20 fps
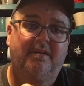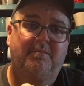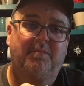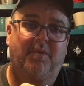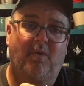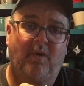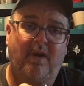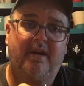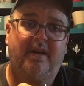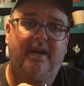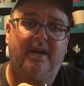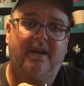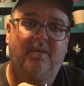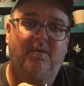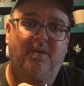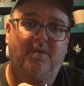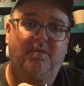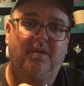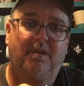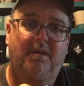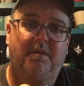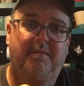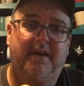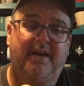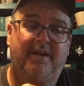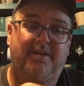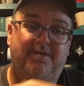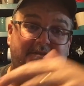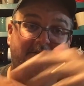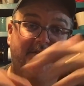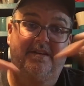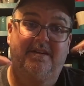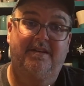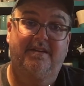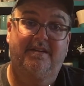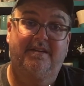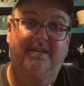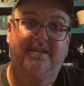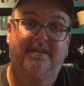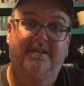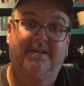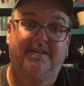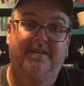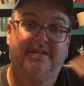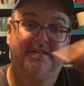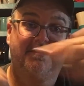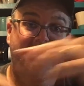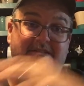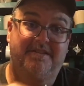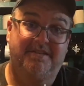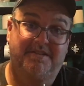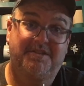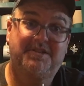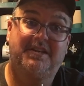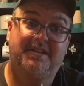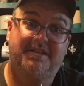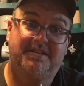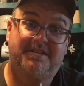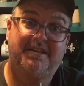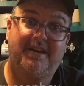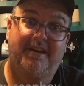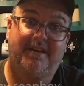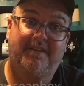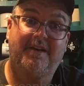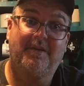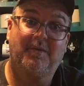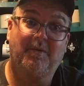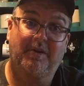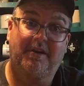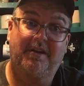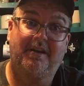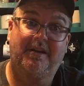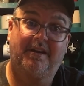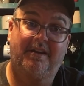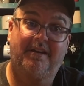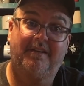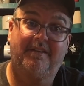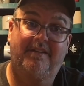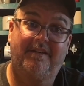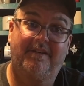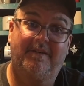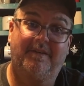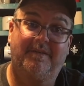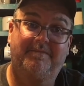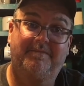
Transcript: But right now, what really matters is this cheesesteak that we're going to get into.